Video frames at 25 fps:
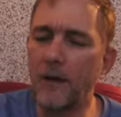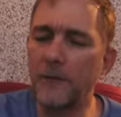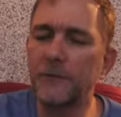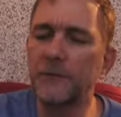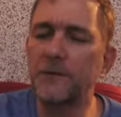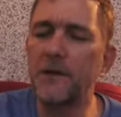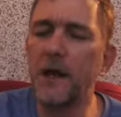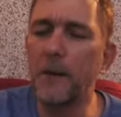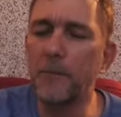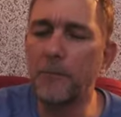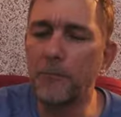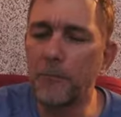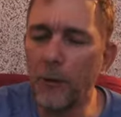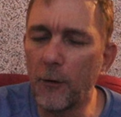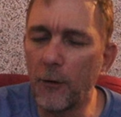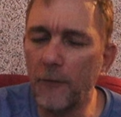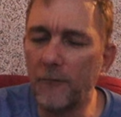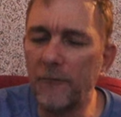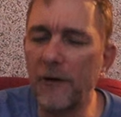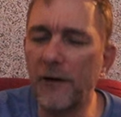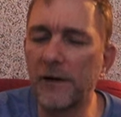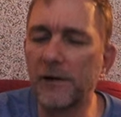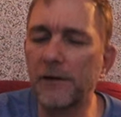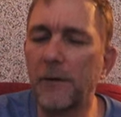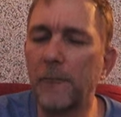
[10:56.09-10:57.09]
It's that
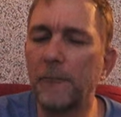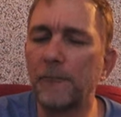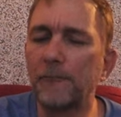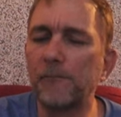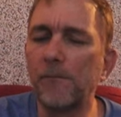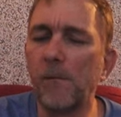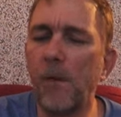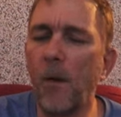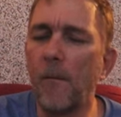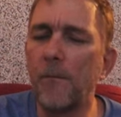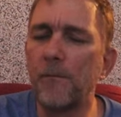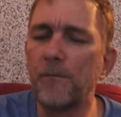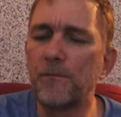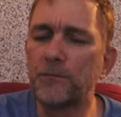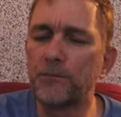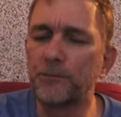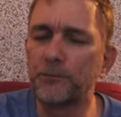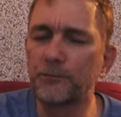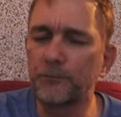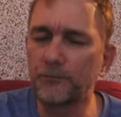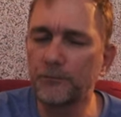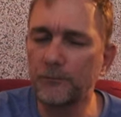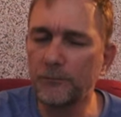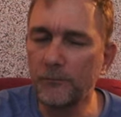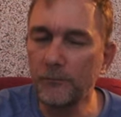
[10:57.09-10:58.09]
perfect
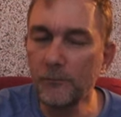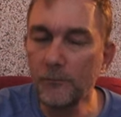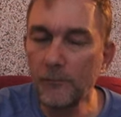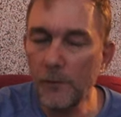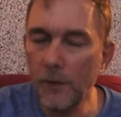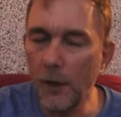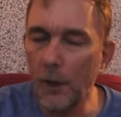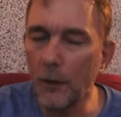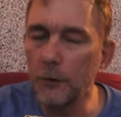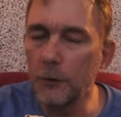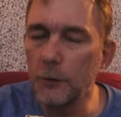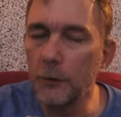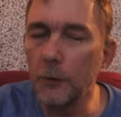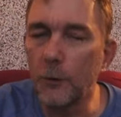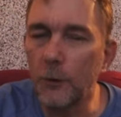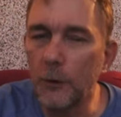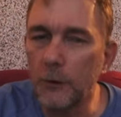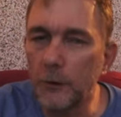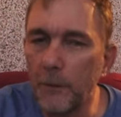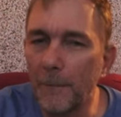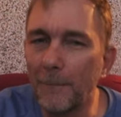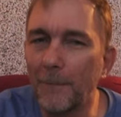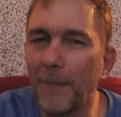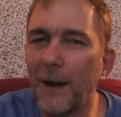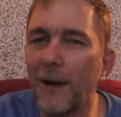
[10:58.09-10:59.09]

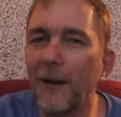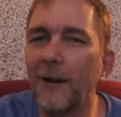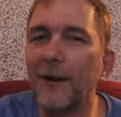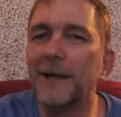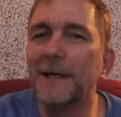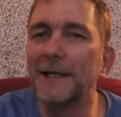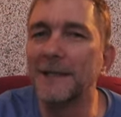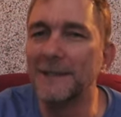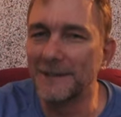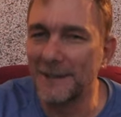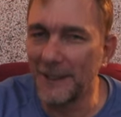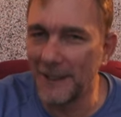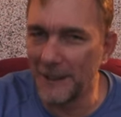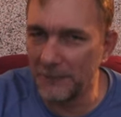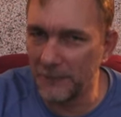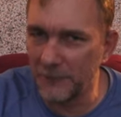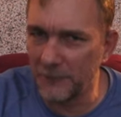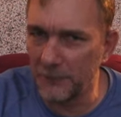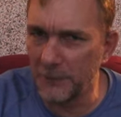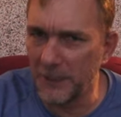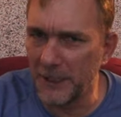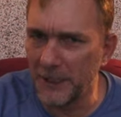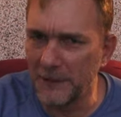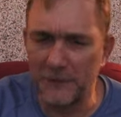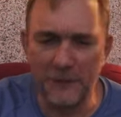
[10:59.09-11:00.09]
North American type
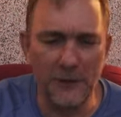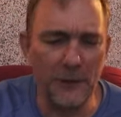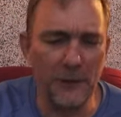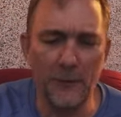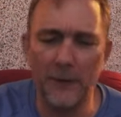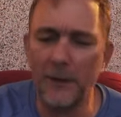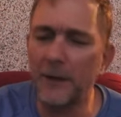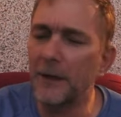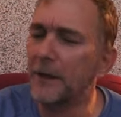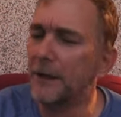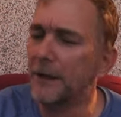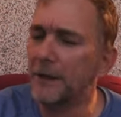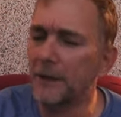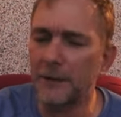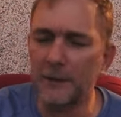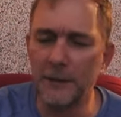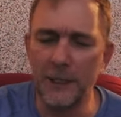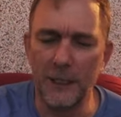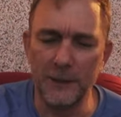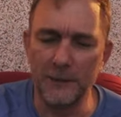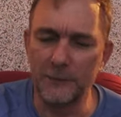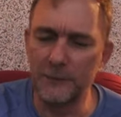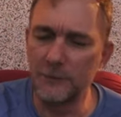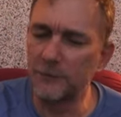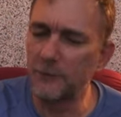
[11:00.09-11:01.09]
sweet too.
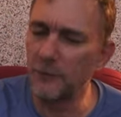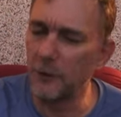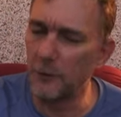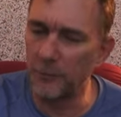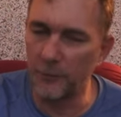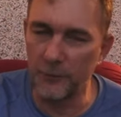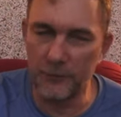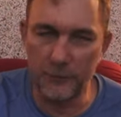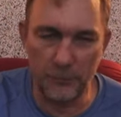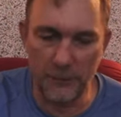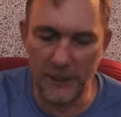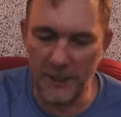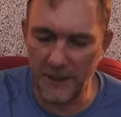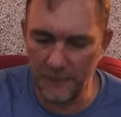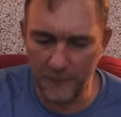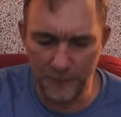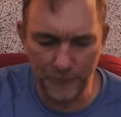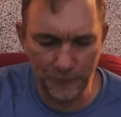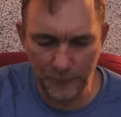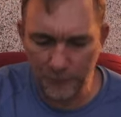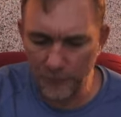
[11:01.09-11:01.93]
It's super sweet.